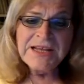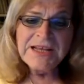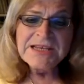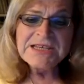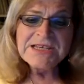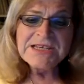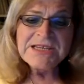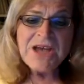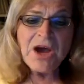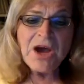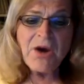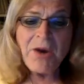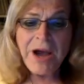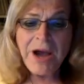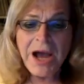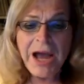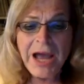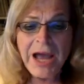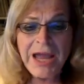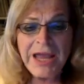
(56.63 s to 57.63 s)
So
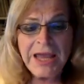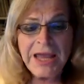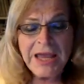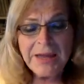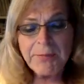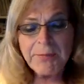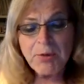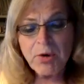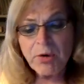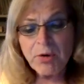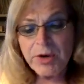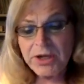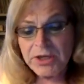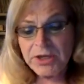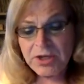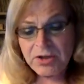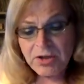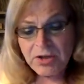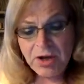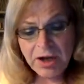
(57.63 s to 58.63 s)
I am going
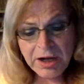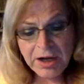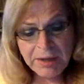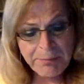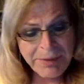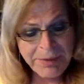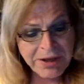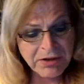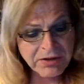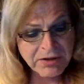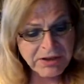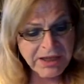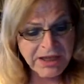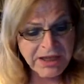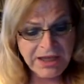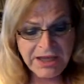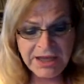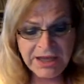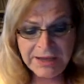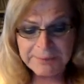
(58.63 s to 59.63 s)
to talk about
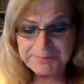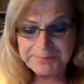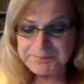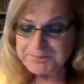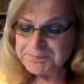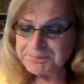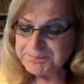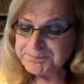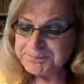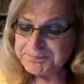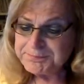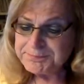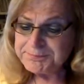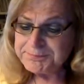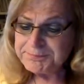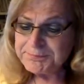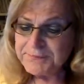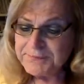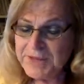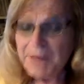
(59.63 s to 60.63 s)
the uh,
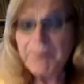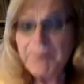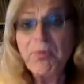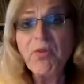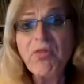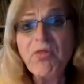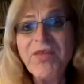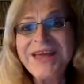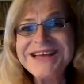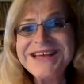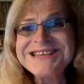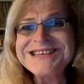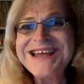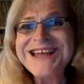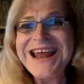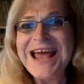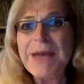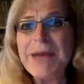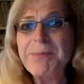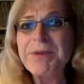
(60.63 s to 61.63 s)
couple things
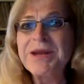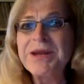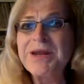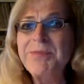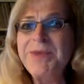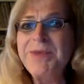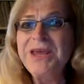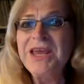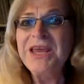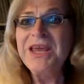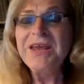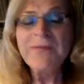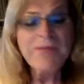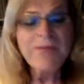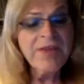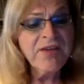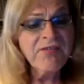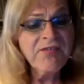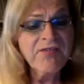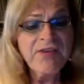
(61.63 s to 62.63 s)
that happened to me
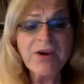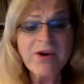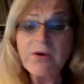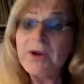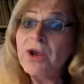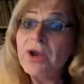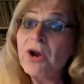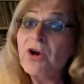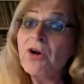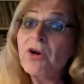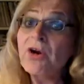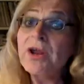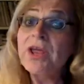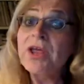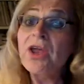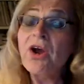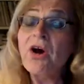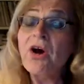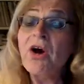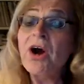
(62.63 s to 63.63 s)
very
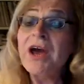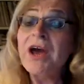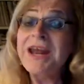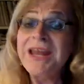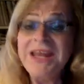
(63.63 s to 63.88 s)
early on